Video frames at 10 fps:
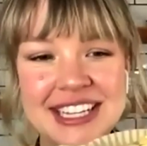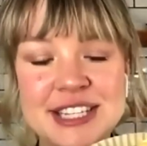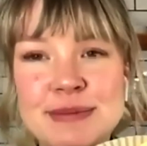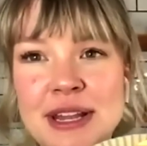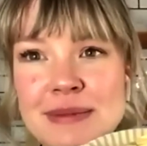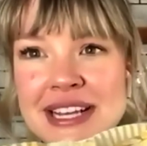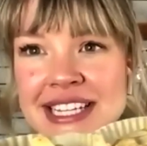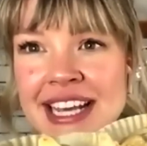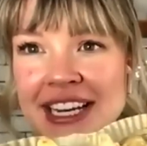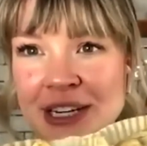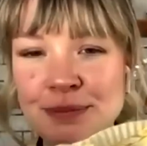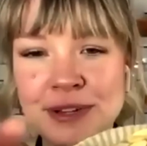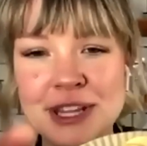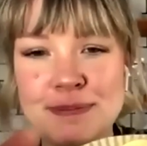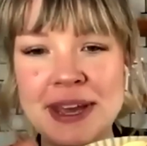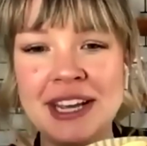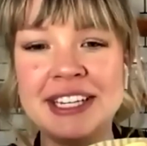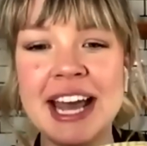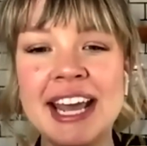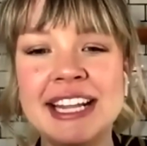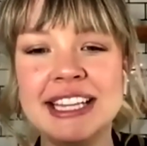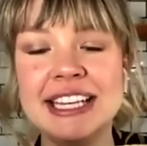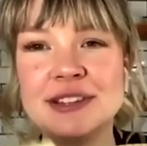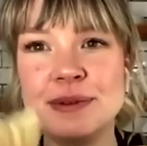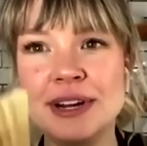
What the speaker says: They smell amazing. I didn't put the pink dye in these